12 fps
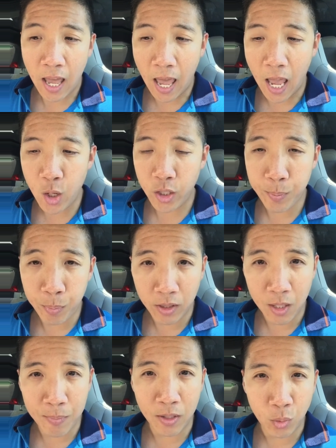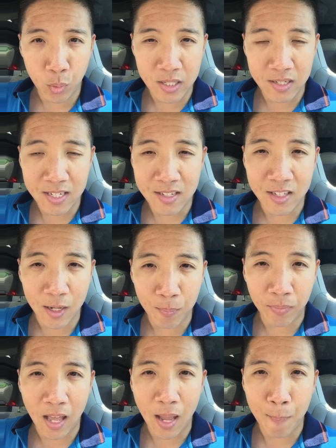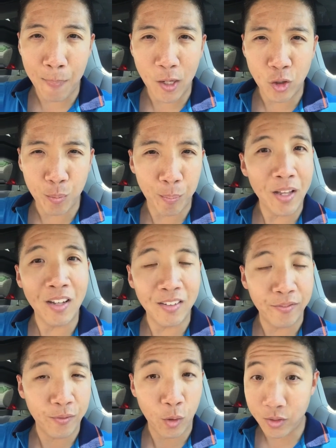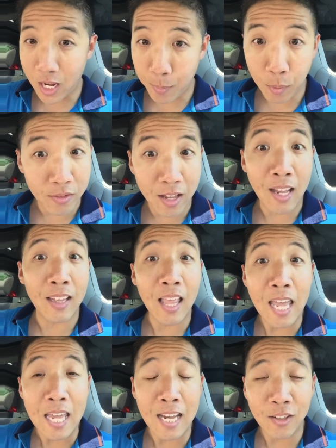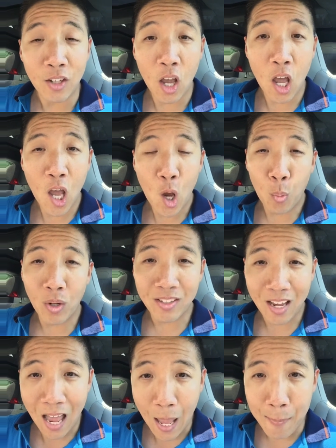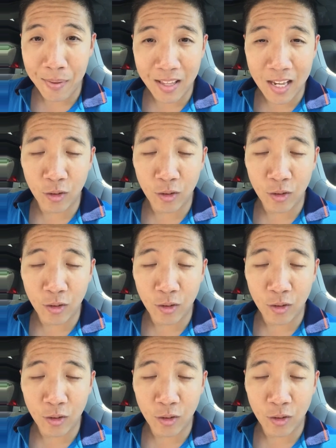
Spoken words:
and you had to put them into a system that made you build, for example, 10 legs, what's happening